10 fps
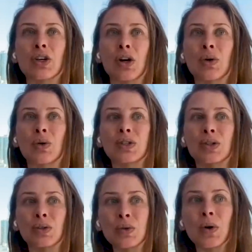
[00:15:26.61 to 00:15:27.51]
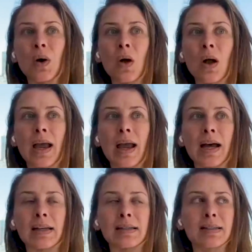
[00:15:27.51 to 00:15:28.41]
go to Google
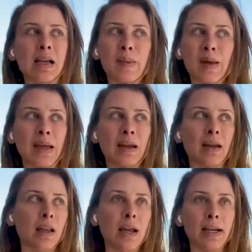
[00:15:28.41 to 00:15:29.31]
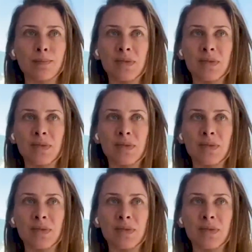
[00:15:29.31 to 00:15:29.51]
and type in like,